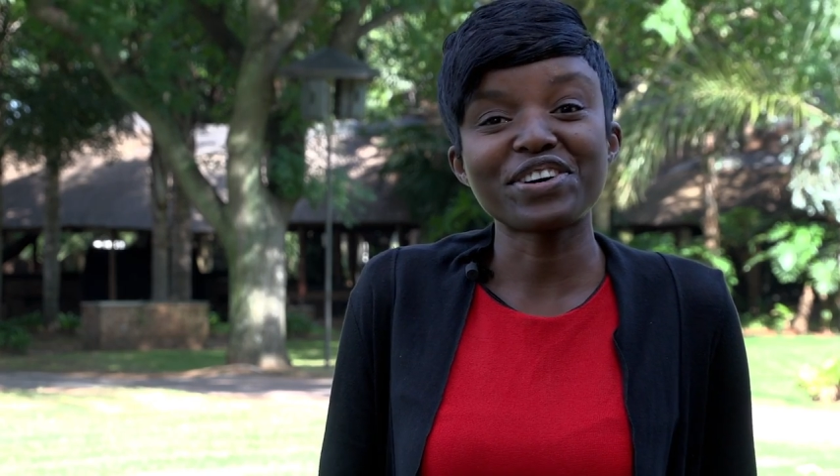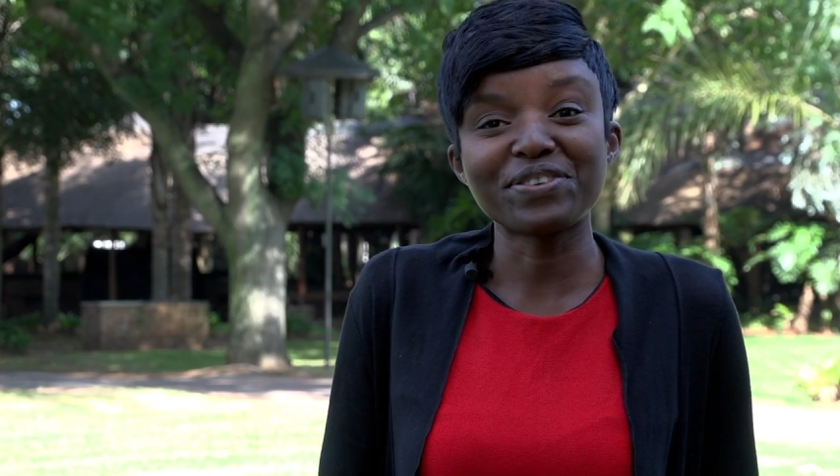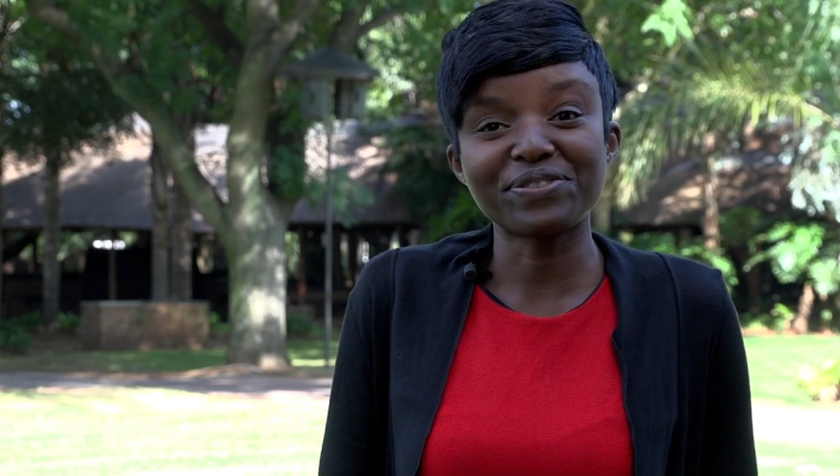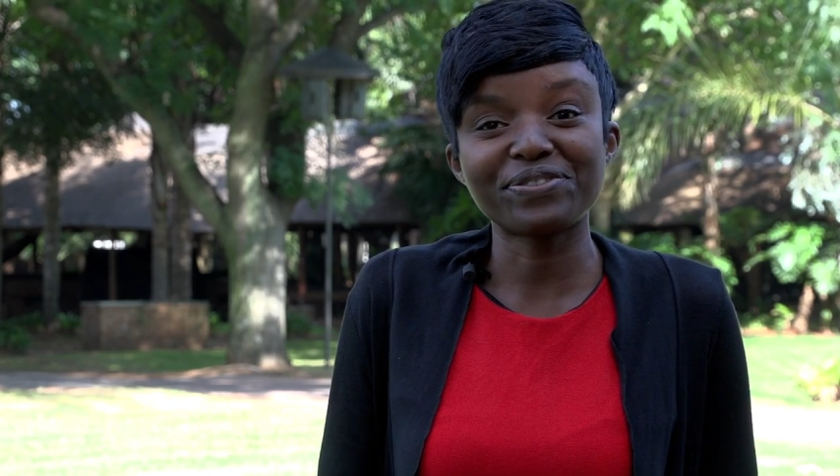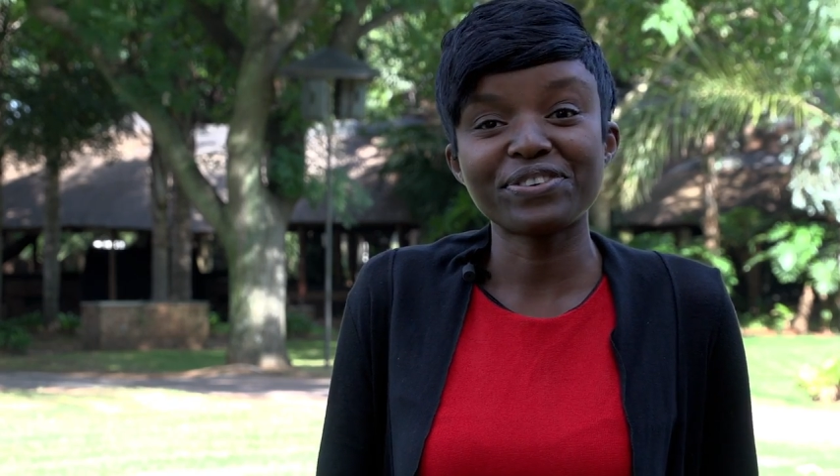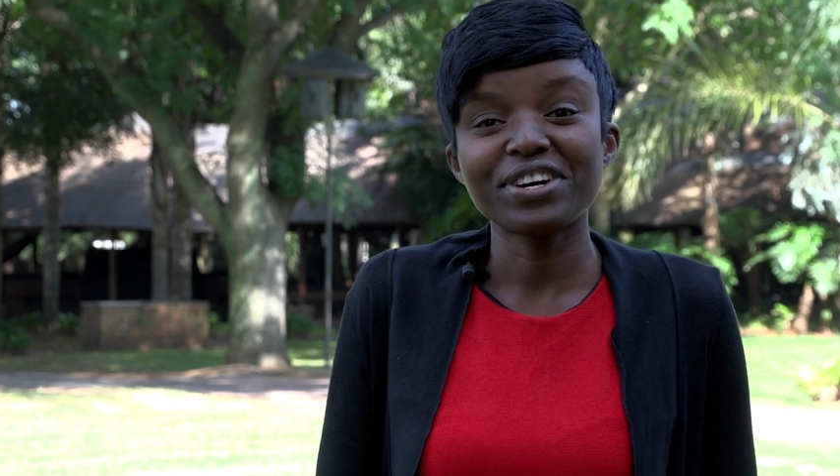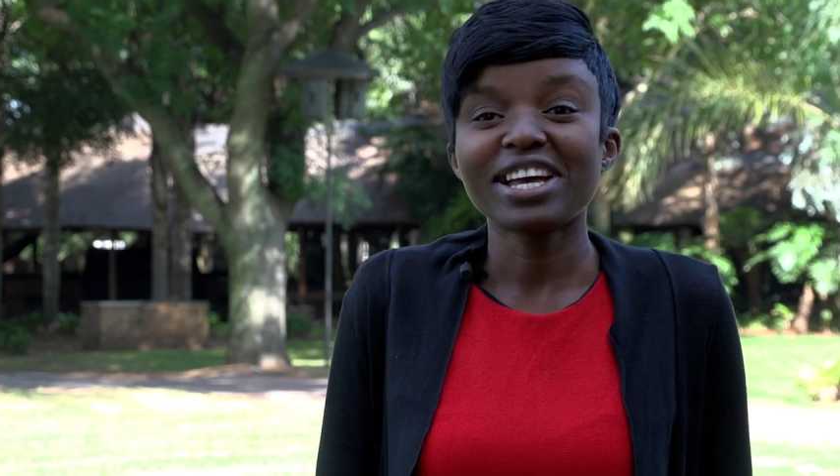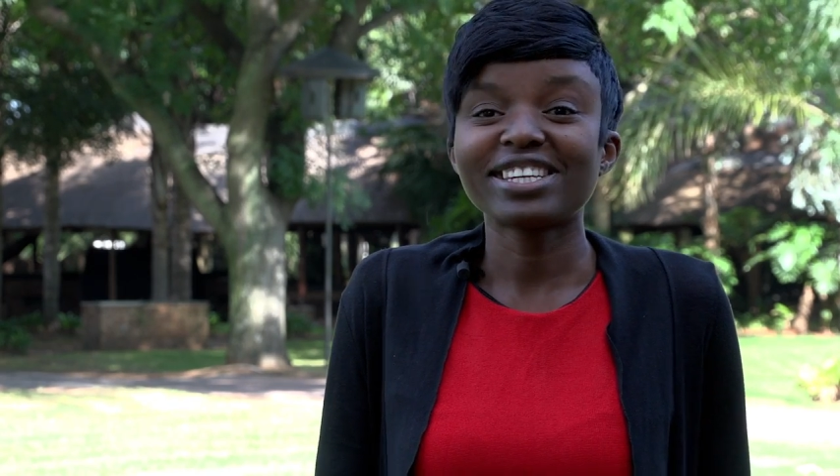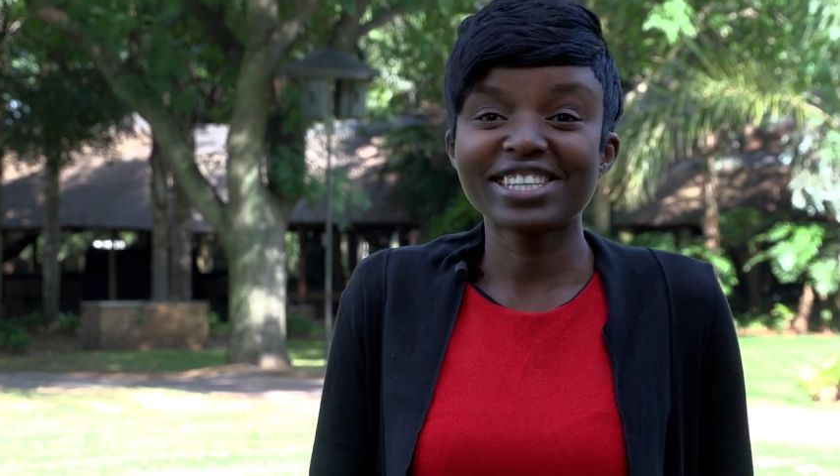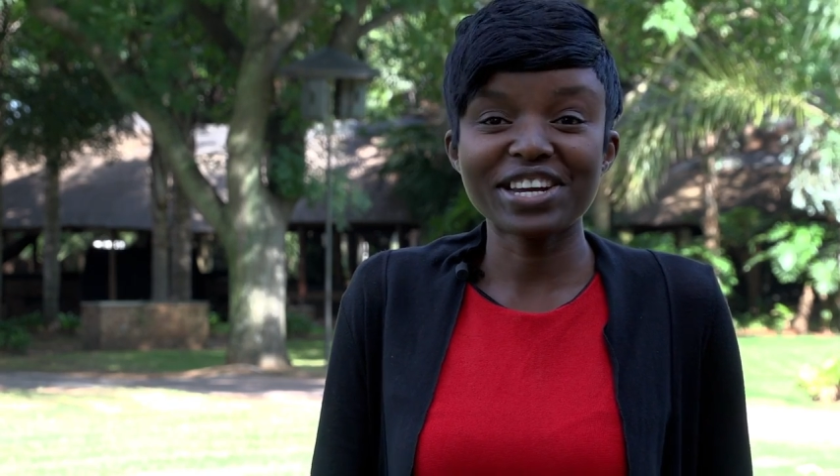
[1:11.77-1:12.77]
of
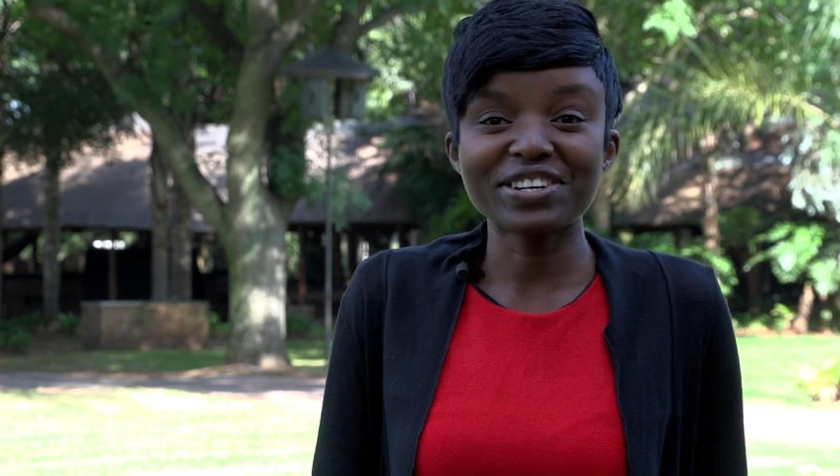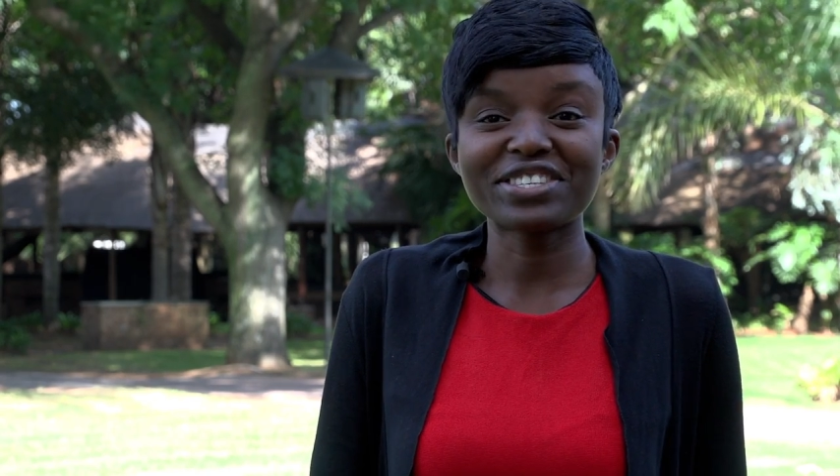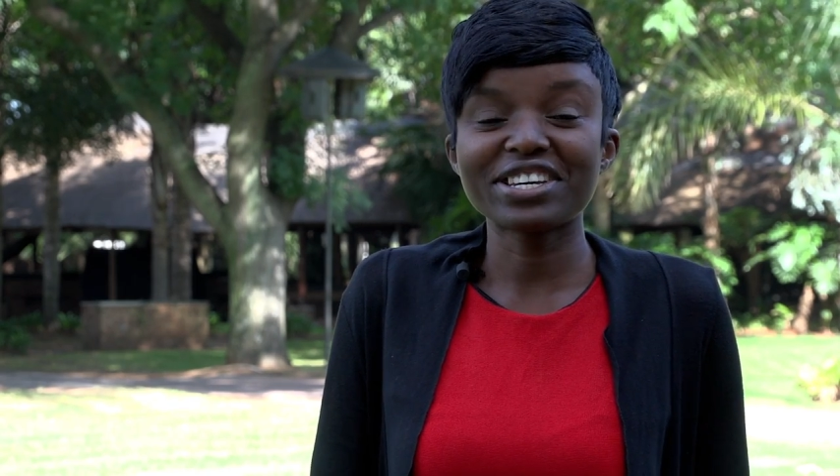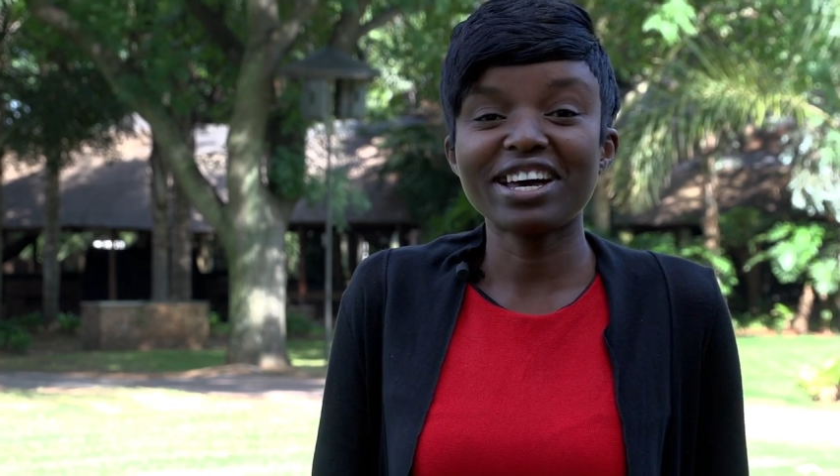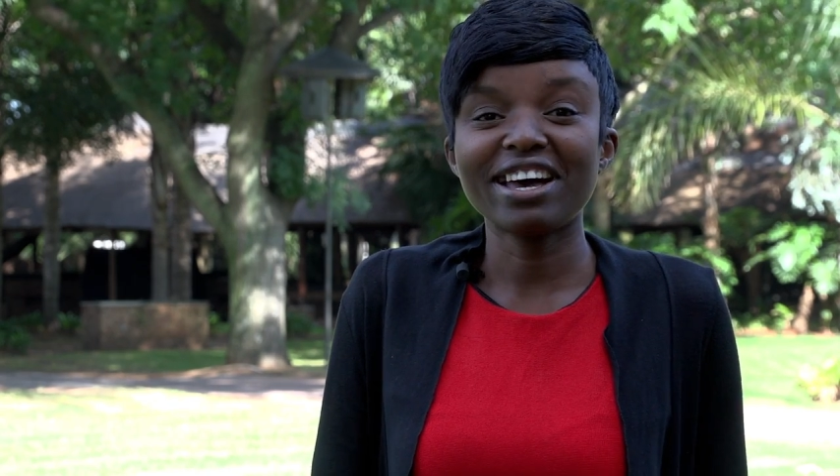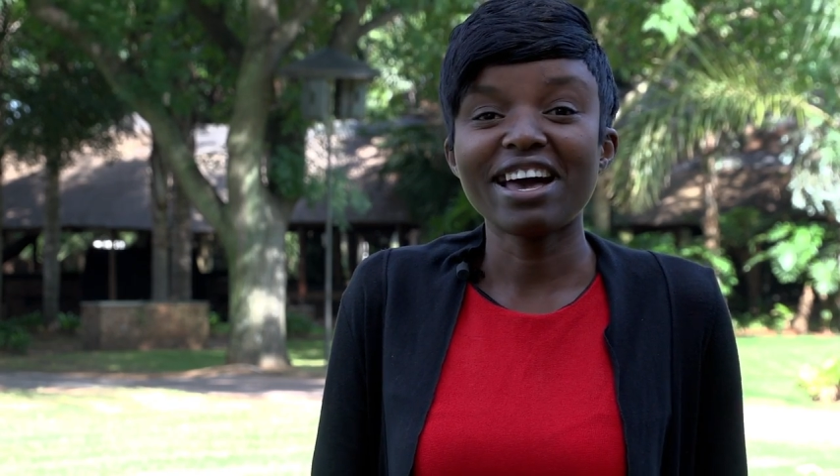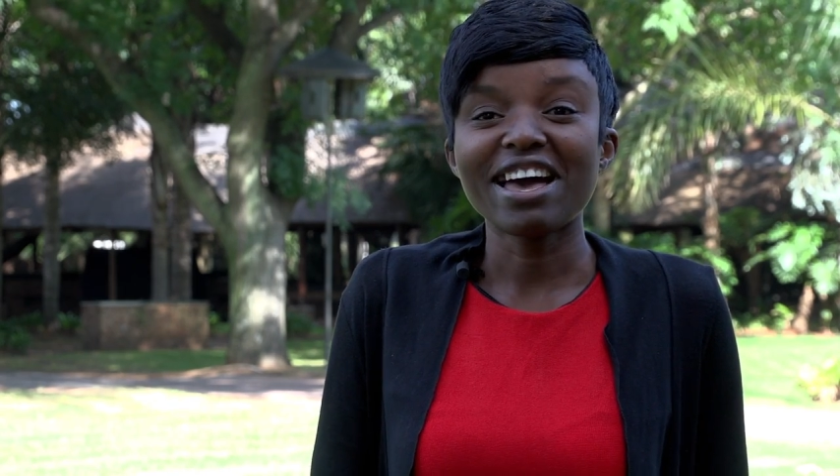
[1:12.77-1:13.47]
shelter,